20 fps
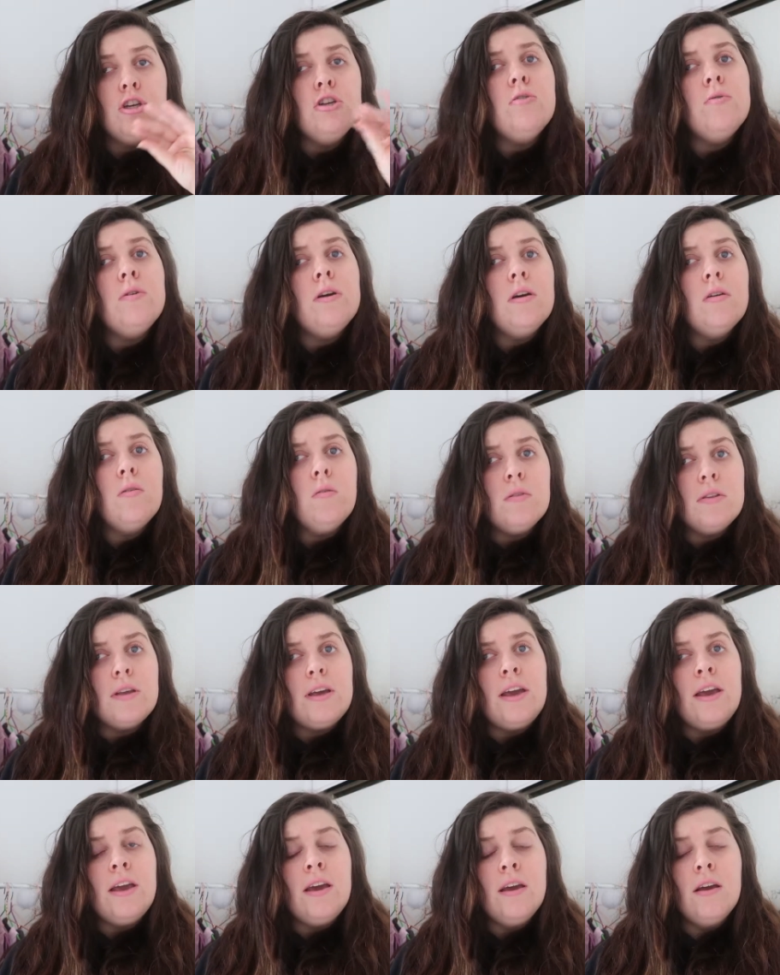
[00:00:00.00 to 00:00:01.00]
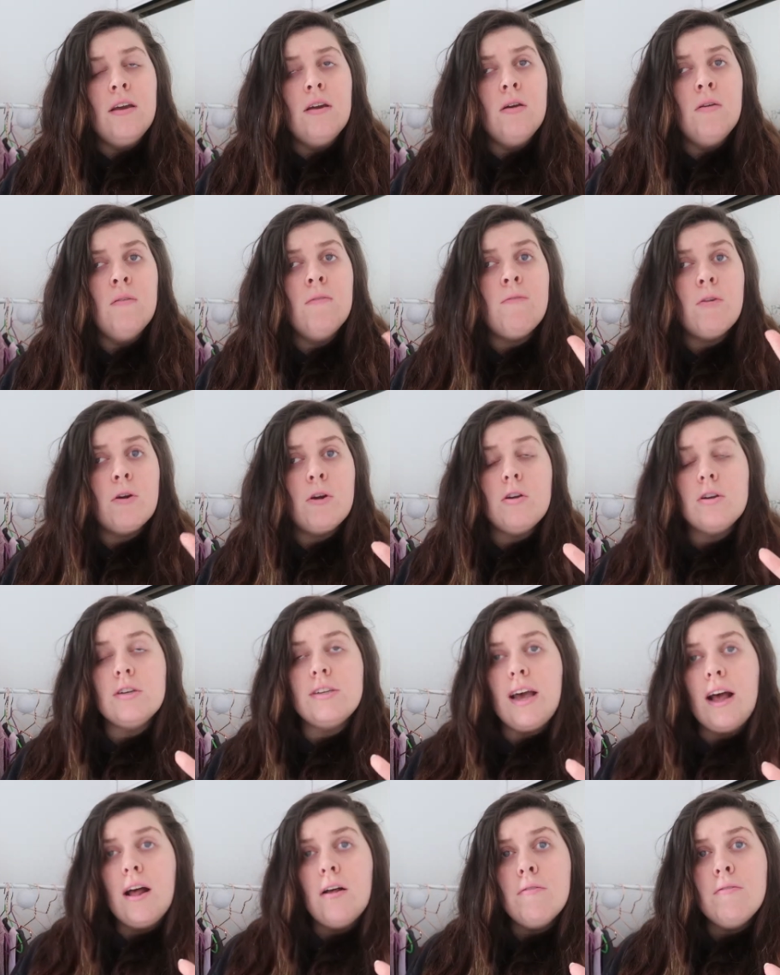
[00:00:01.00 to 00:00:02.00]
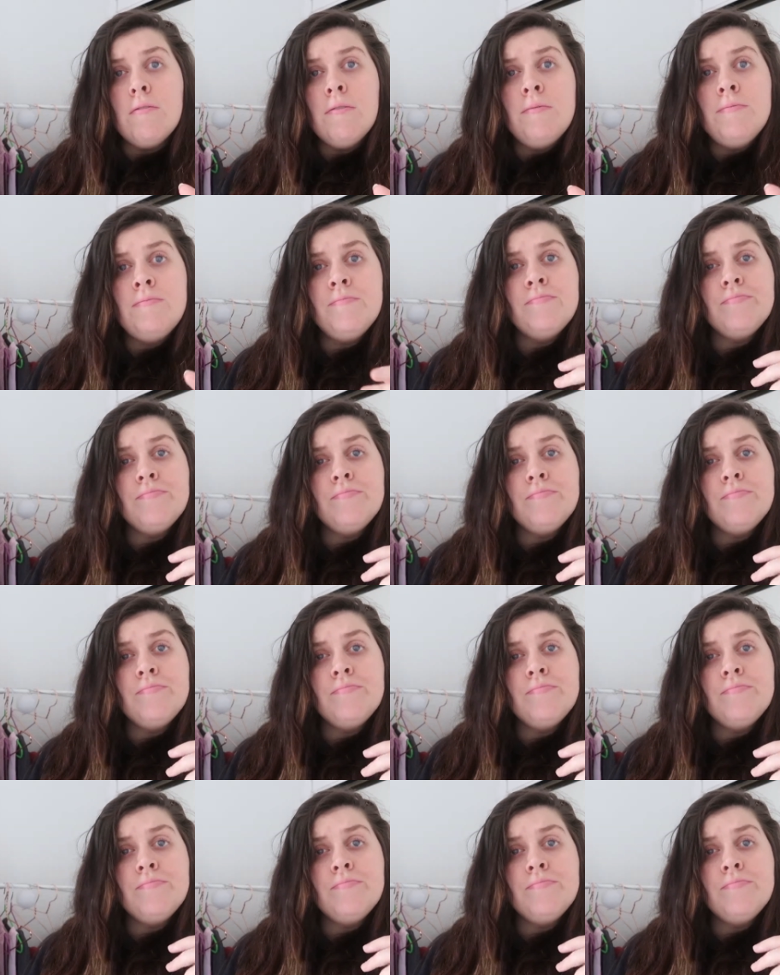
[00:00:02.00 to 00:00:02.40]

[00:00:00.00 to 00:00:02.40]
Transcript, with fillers: should do it only for yourself.